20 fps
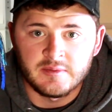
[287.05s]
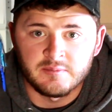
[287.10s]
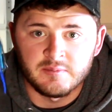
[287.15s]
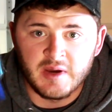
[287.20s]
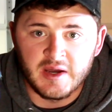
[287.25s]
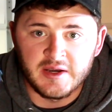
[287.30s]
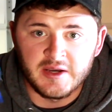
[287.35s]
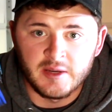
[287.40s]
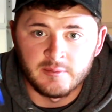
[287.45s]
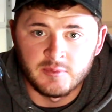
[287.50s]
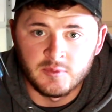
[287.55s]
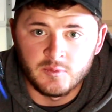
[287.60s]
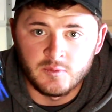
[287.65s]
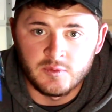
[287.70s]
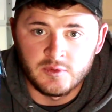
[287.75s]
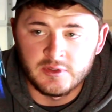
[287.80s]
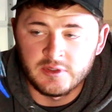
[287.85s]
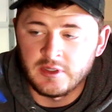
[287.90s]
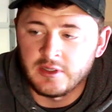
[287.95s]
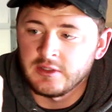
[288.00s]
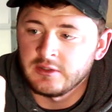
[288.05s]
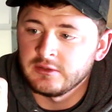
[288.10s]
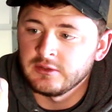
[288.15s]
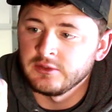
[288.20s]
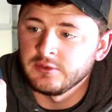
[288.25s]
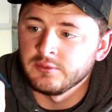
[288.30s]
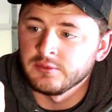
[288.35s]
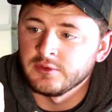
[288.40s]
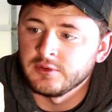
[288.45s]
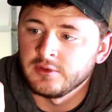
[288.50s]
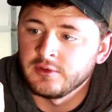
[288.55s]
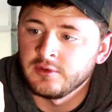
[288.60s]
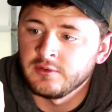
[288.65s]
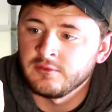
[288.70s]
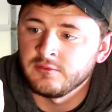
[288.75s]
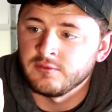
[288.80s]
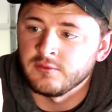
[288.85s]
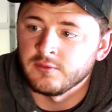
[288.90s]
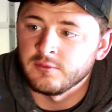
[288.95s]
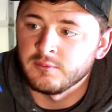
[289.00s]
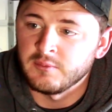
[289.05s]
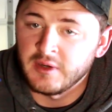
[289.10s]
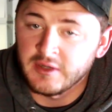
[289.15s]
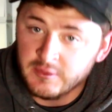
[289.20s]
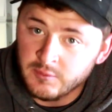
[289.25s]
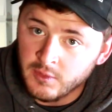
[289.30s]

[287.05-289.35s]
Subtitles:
my number 1 lure for muddy